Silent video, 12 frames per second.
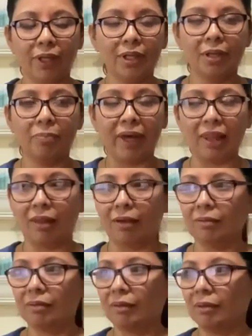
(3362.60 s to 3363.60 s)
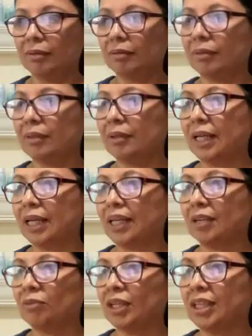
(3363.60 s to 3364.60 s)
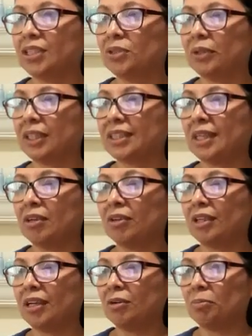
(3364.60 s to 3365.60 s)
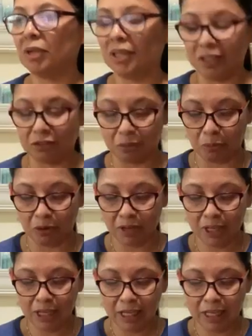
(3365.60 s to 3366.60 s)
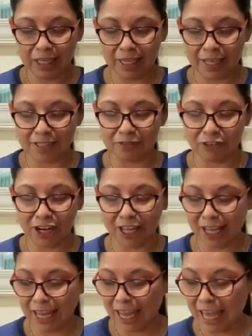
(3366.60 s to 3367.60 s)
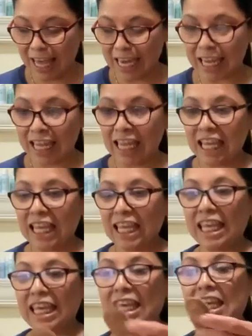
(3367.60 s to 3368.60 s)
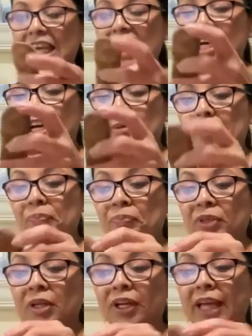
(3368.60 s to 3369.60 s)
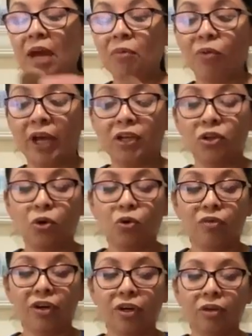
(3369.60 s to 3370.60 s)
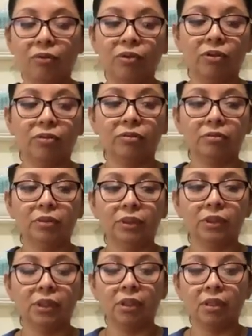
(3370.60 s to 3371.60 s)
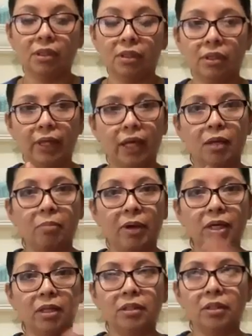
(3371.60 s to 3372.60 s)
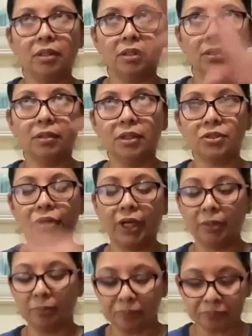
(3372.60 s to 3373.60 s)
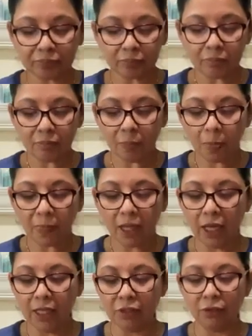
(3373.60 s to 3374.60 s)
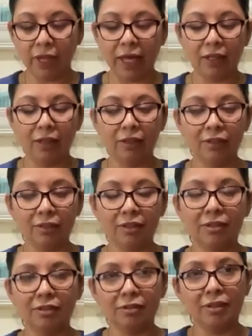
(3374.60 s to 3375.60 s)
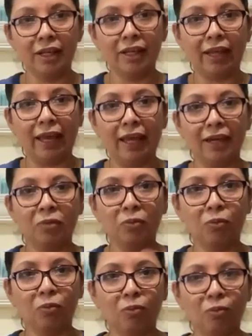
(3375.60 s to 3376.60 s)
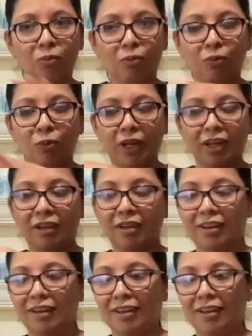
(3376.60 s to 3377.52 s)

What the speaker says: he did bad things, you know. Not getting really into it, so I'll probably get in trouble. Yes, right. And he got ran over, or the hand by a train, and so that hand went